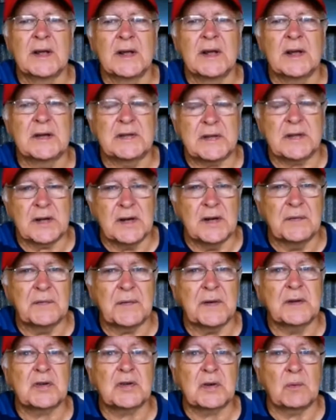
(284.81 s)
is if
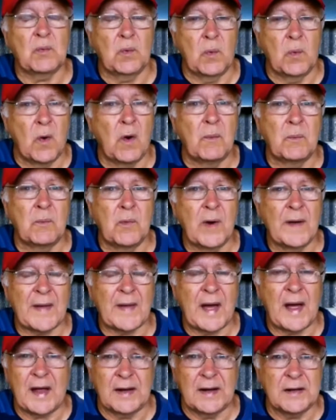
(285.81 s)
it's warm
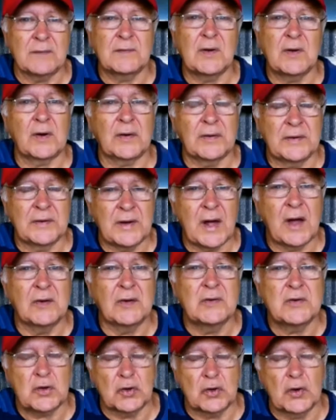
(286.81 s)
weather and you've got no
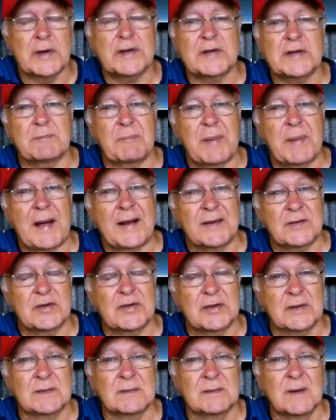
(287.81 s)
choice but
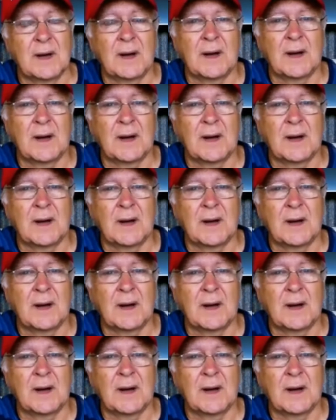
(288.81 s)
to